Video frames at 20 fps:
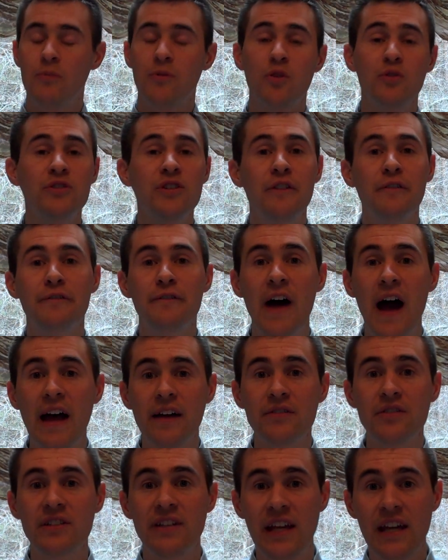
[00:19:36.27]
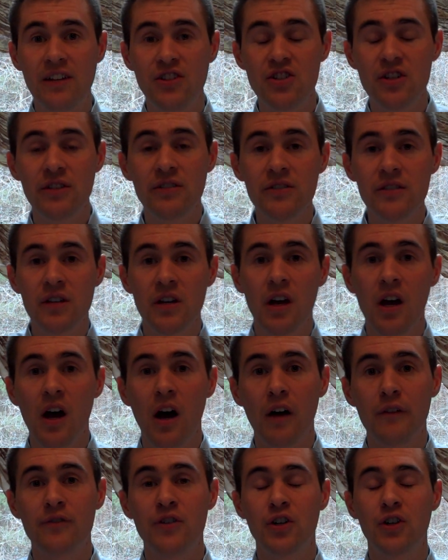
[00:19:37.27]
those are the 5 stages
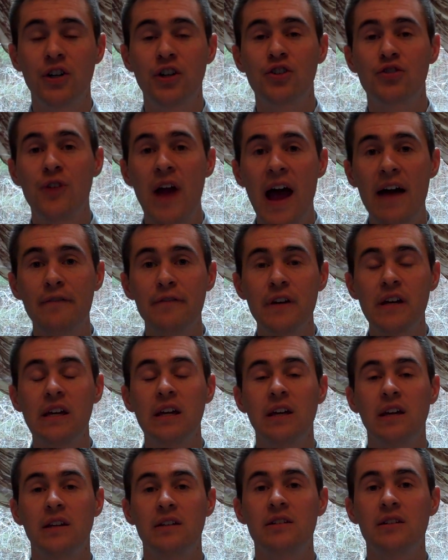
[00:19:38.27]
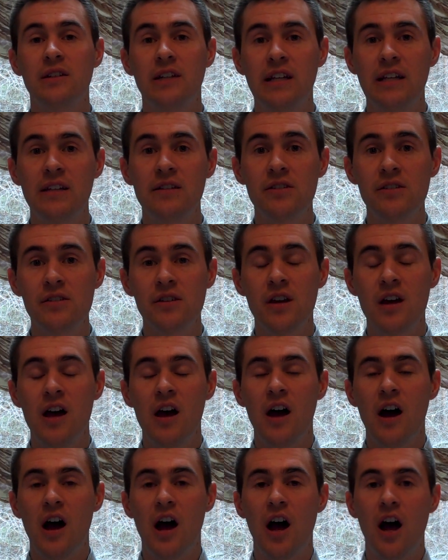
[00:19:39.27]
of turning traffic into leads.
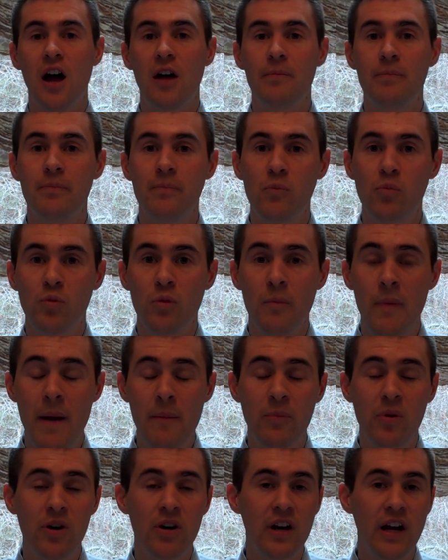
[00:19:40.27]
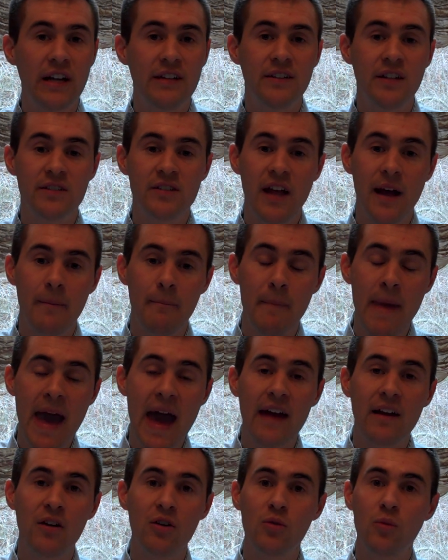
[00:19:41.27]
Remember, it does not
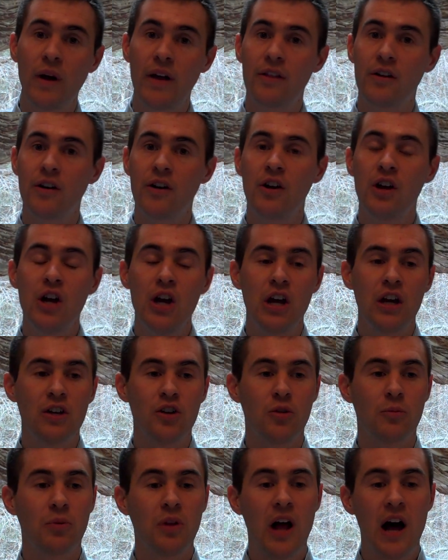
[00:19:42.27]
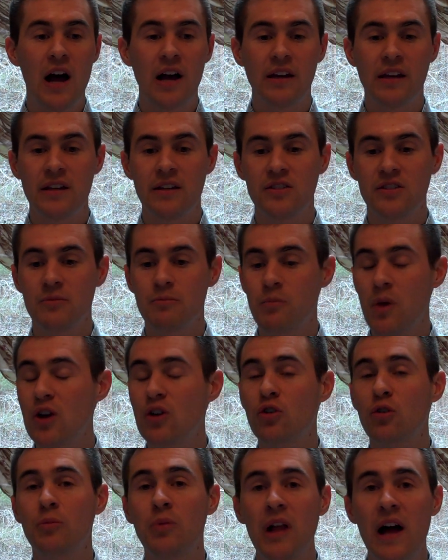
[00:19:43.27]
matter whether your blog is a
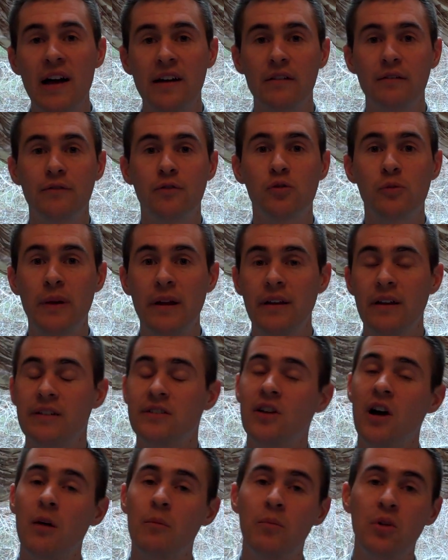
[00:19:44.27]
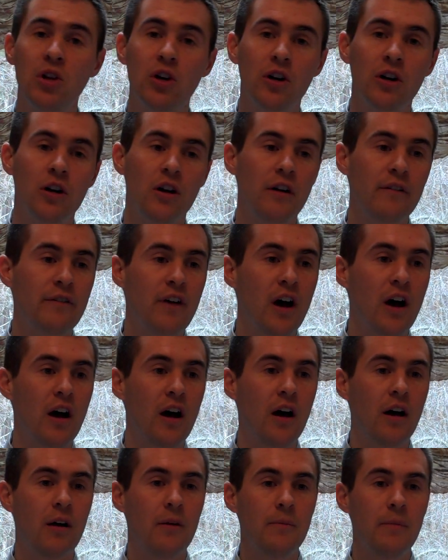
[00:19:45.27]
microblogging format like Tumblr,
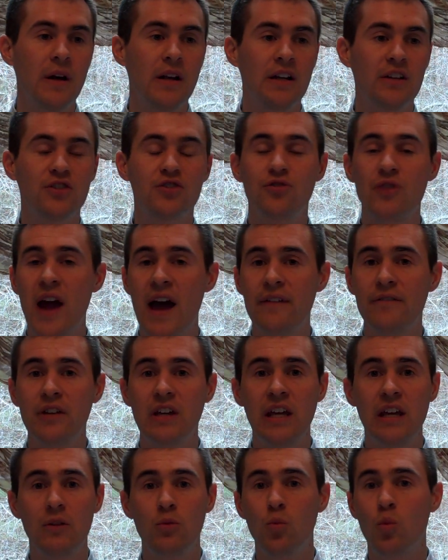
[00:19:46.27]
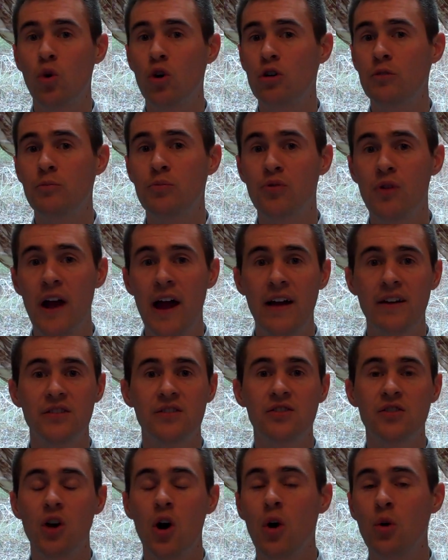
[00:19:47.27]
an extravagant
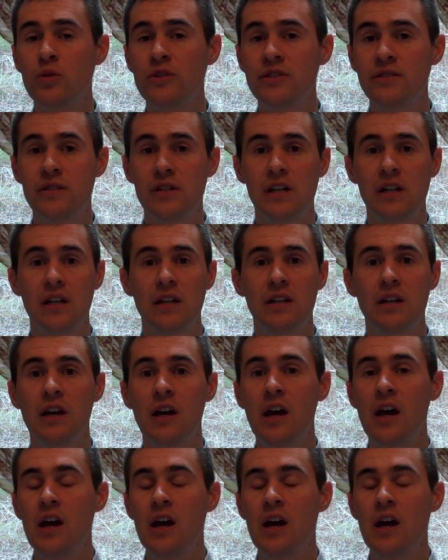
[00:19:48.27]
WordPress, hosted,